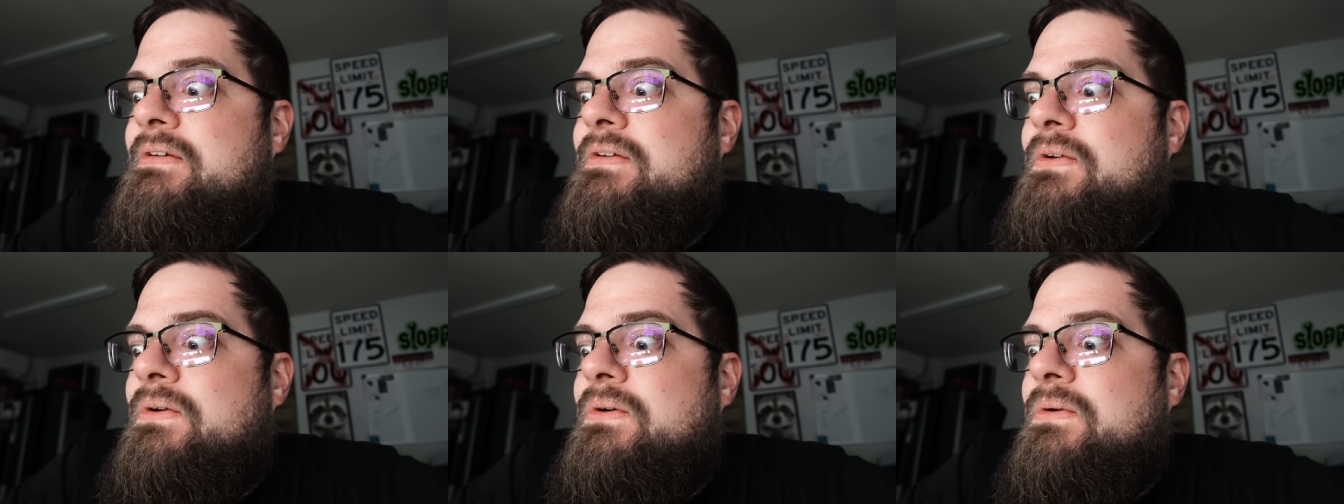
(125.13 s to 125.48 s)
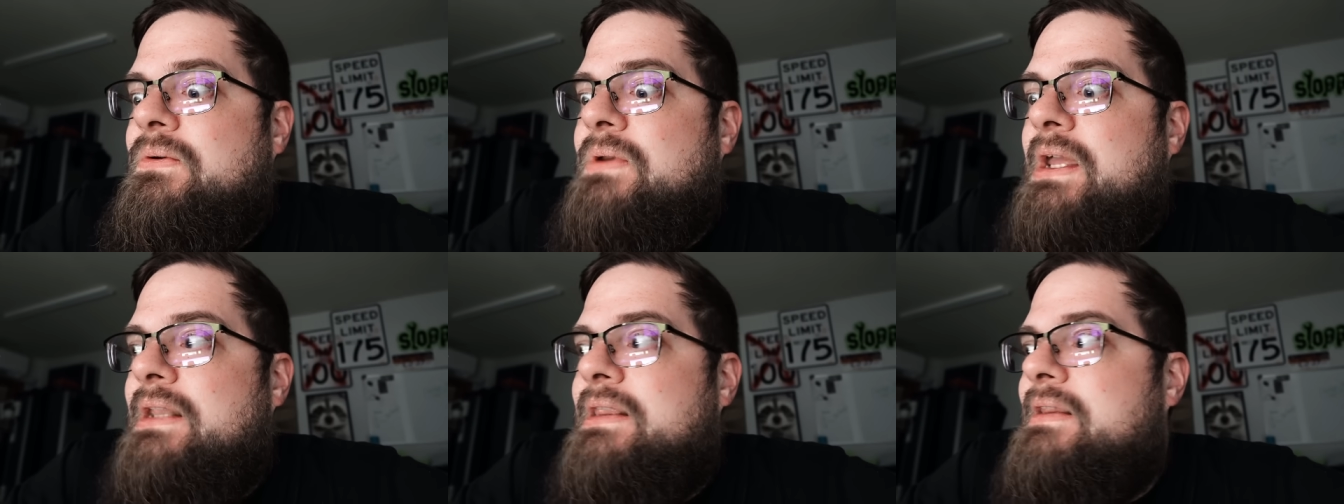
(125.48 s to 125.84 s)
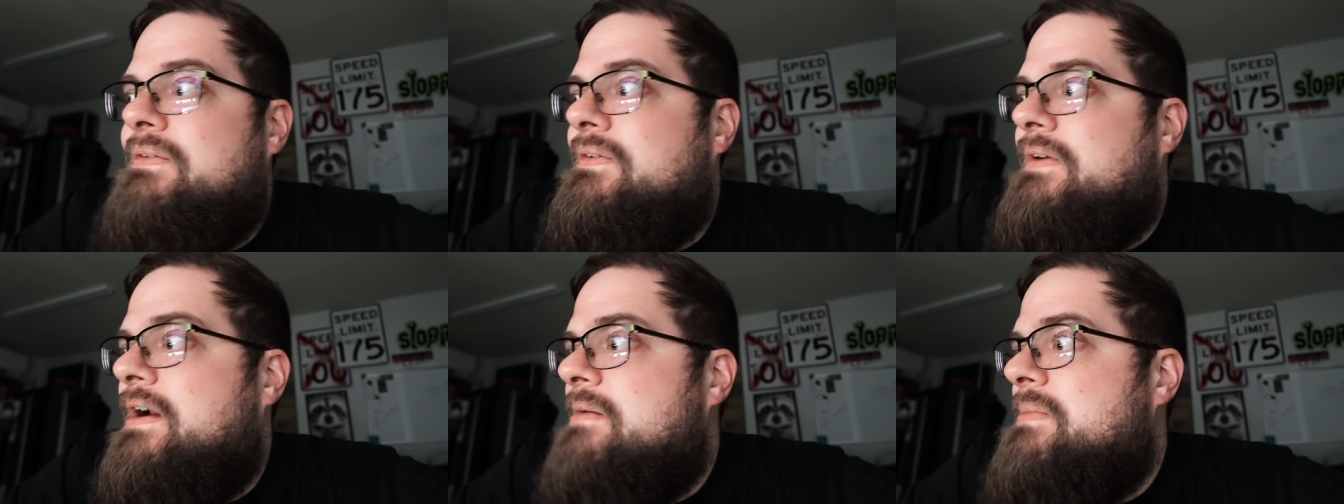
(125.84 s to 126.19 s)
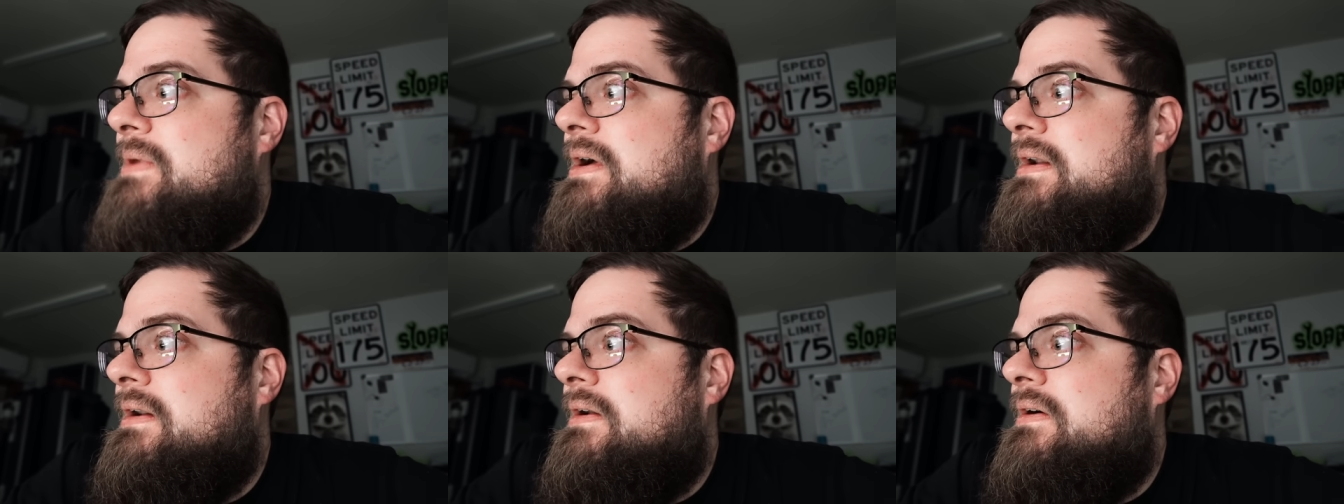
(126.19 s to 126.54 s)
to get the
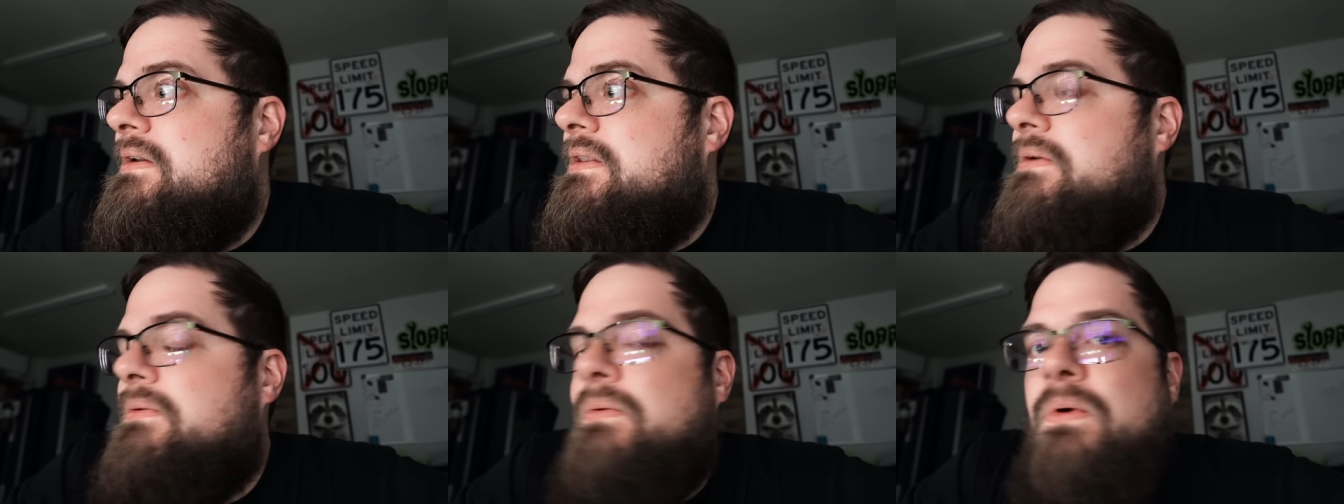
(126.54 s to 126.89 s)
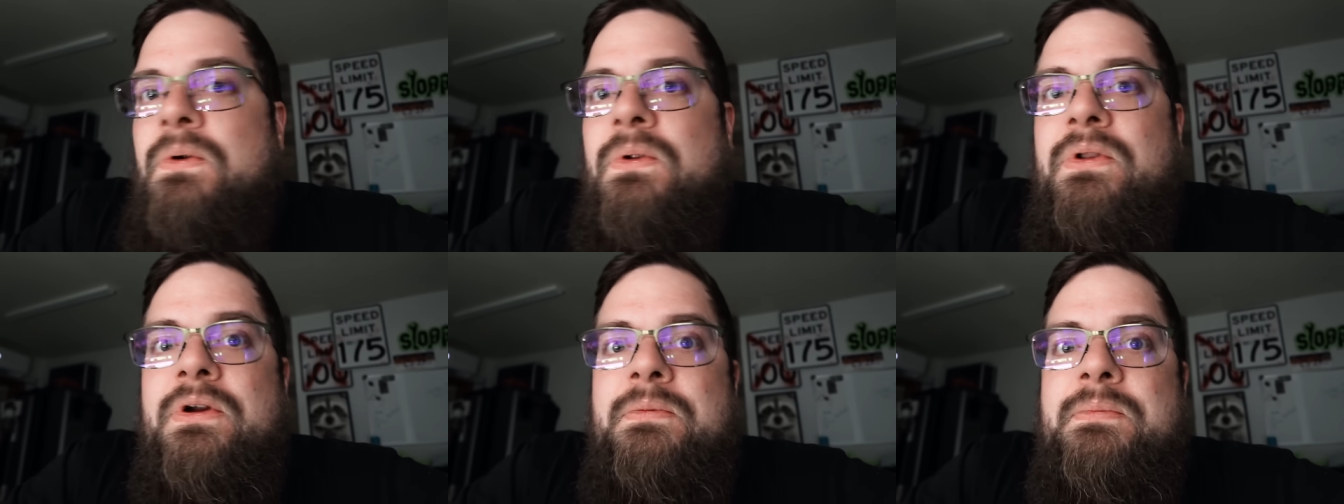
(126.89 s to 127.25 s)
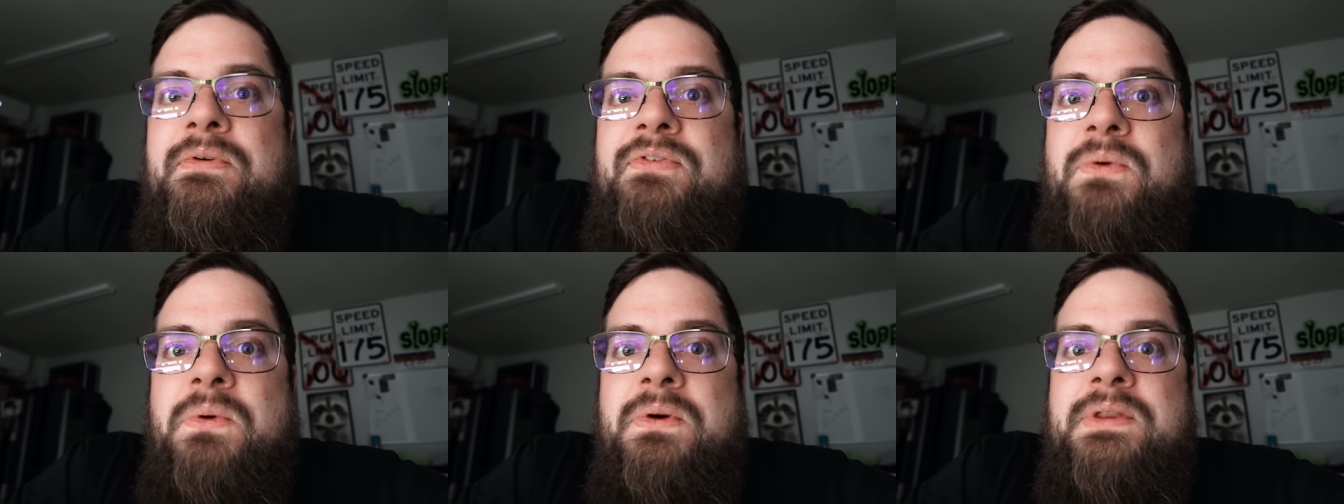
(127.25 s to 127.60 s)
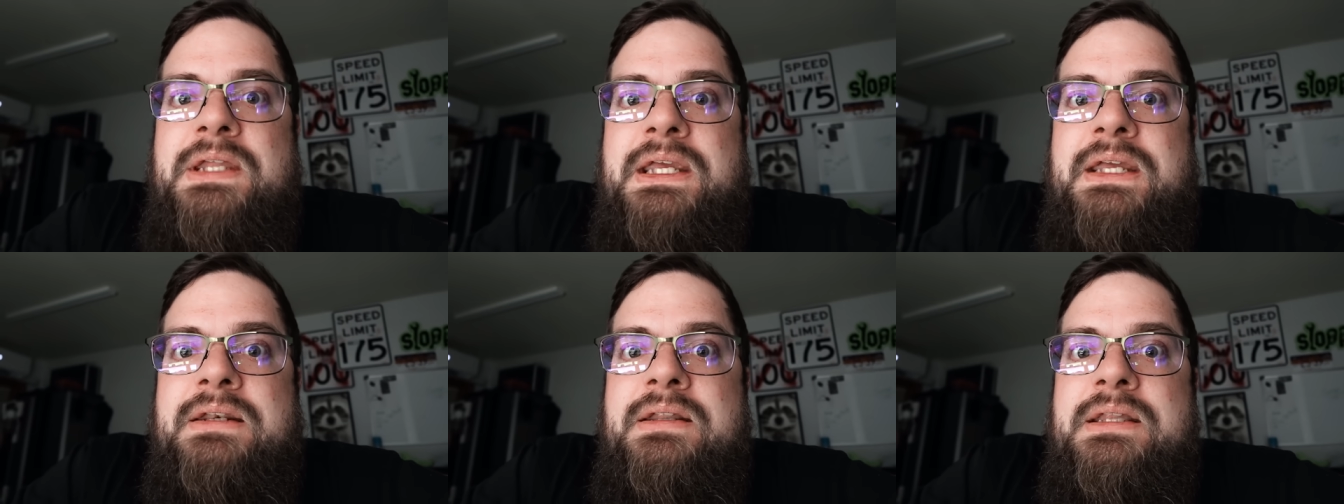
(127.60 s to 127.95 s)
Fairmont on the roller before
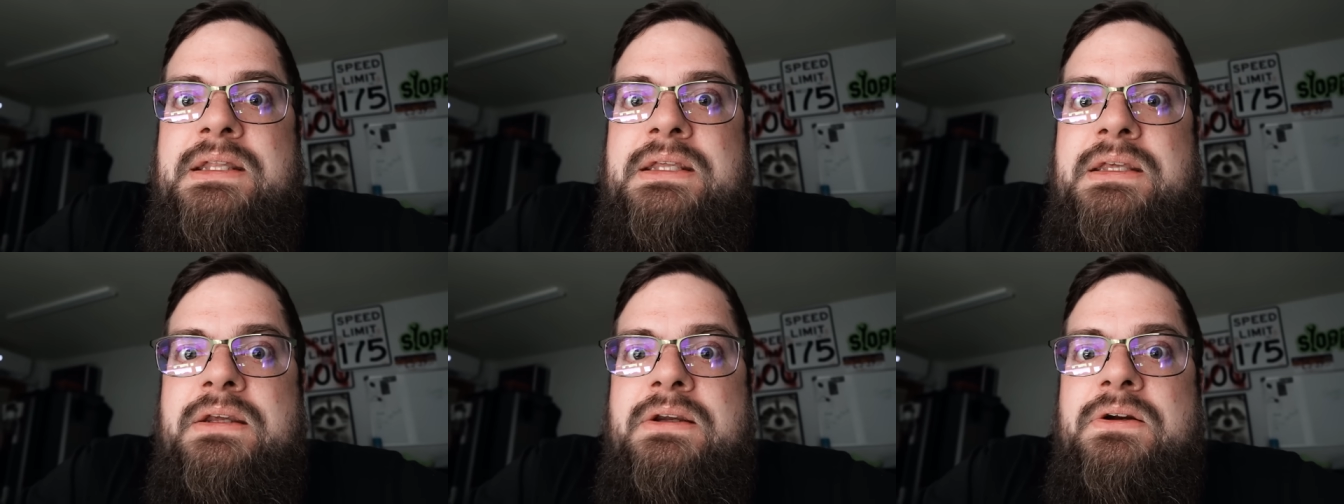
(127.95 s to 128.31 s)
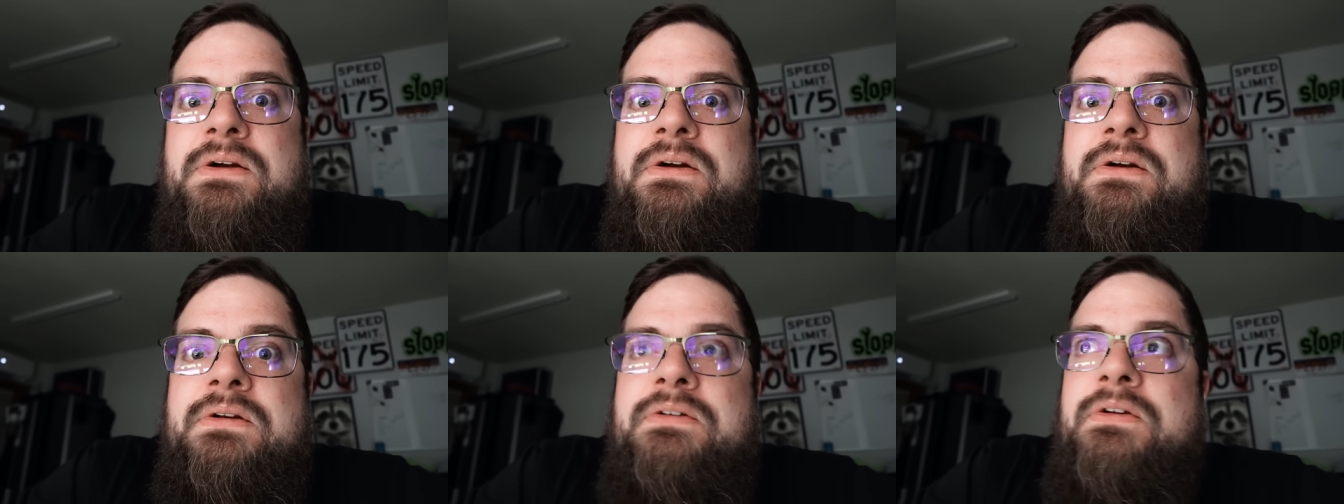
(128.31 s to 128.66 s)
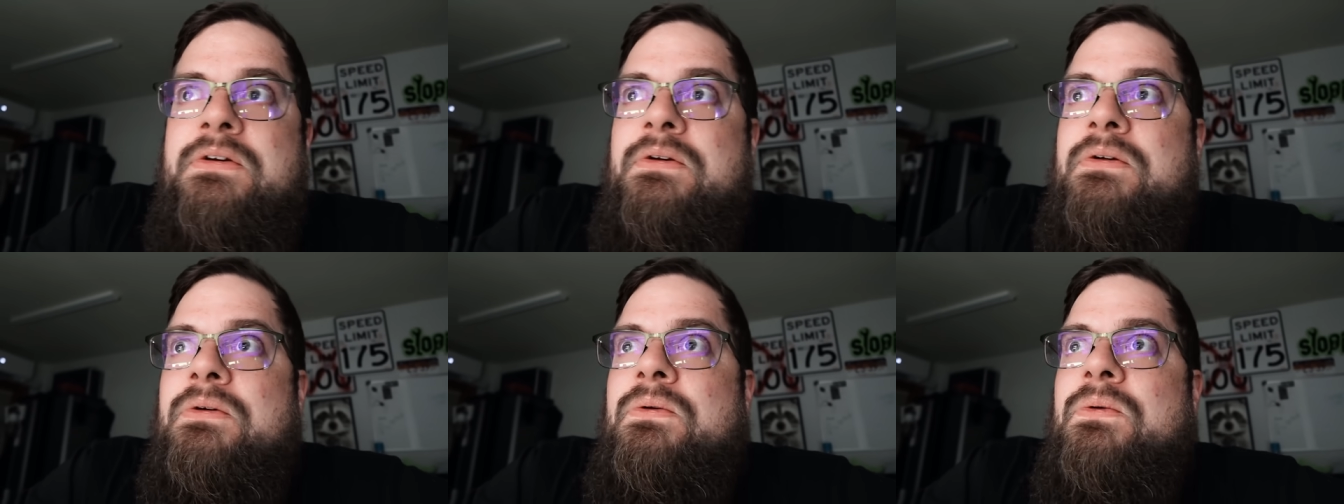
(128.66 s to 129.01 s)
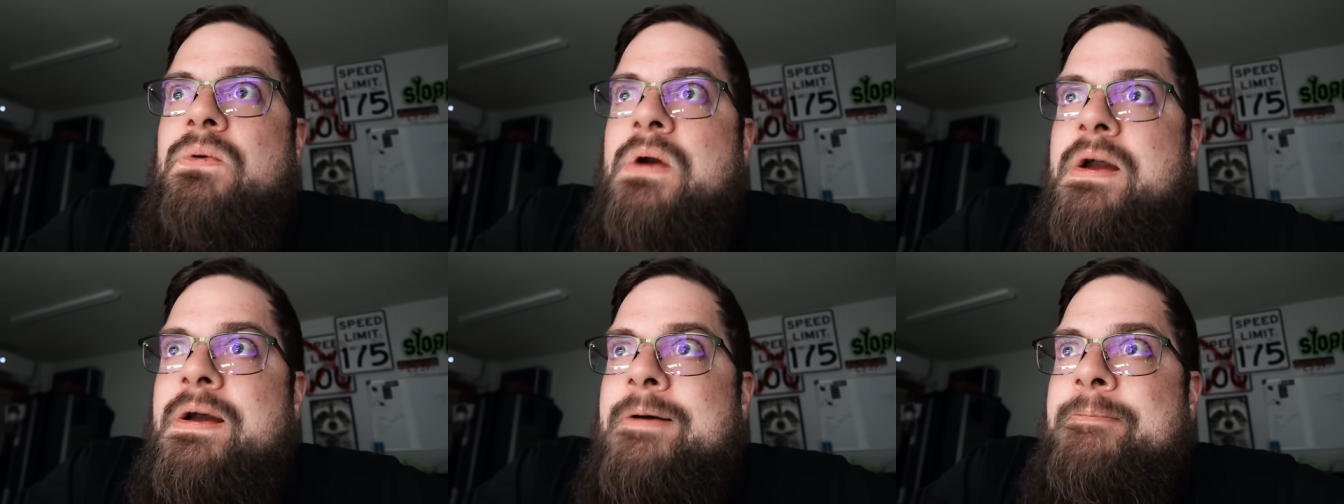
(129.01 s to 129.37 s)
the end of the year to